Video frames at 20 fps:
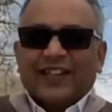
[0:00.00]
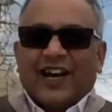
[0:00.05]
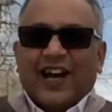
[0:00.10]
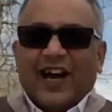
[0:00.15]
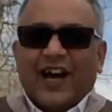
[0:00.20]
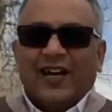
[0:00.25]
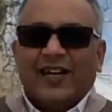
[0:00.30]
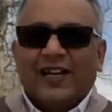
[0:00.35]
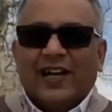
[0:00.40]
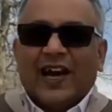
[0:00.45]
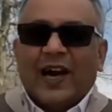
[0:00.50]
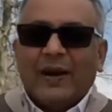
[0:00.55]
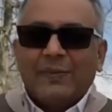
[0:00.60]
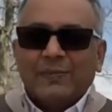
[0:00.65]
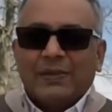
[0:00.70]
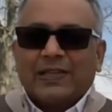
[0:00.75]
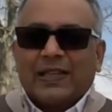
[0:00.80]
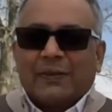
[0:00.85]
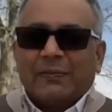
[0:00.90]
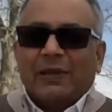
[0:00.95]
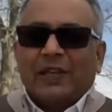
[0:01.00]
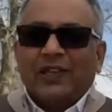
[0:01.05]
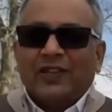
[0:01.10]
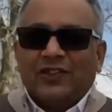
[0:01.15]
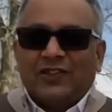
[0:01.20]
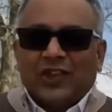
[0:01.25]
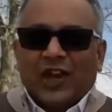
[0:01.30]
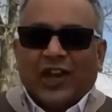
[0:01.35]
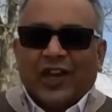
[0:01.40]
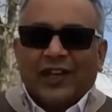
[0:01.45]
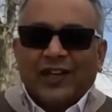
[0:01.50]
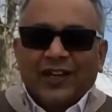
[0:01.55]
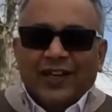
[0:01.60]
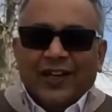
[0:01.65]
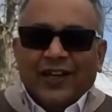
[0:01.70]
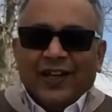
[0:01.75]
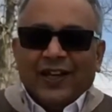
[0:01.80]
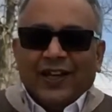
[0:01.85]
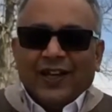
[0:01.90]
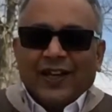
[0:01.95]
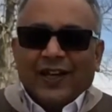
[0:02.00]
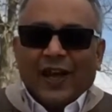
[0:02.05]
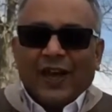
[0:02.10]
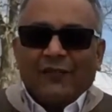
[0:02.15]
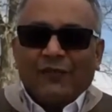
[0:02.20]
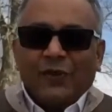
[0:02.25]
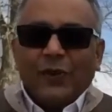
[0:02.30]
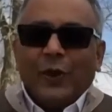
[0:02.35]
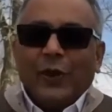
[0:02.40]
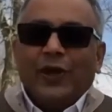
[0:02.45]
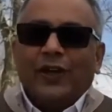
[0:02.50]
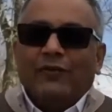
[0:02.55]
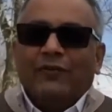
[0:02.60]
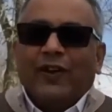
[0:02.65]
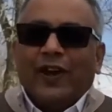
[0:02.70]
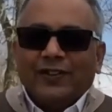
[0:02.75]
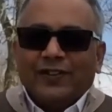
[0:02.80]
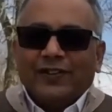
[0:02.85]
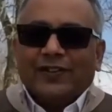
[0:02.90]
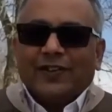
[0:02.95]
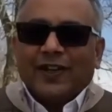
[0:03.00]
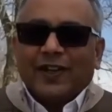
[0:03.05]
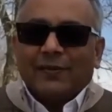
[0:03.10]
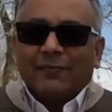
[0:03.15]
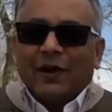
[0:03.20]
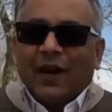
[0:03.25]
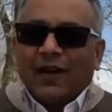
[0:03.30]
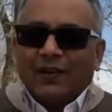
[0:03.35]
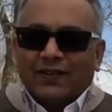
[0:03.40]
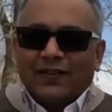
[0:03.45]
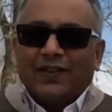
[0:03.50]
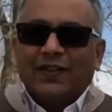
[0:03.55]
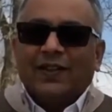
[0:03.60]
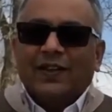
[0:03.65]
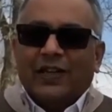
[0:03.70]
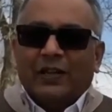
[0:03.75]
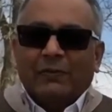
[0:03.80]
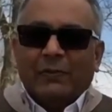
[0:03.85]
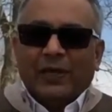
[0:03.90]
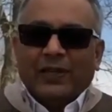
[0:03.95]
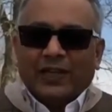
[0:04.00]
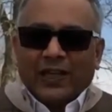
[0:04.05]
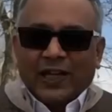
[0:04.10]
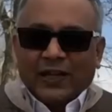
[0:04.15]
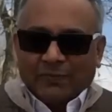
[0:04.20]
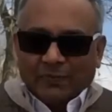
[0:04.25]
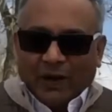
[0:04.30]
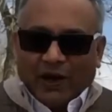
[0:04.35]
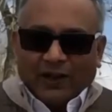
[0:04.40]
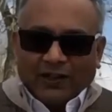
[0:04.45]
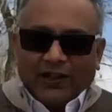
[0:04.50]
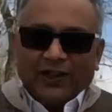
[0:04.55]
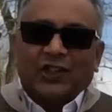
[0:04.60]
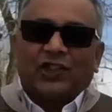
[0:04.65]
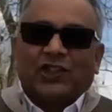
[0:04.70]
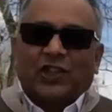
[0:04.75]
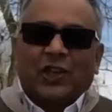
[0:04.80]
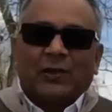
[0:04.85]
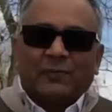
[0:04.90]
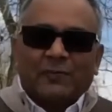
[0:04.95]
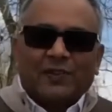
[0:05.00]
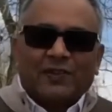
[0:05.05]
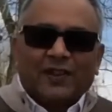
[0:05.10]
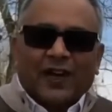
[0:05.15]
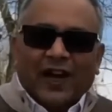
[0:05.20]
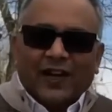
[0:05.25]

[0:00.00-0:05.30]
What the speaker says: Hi, I'm Samir Jain. If you invest in master limited partnerships,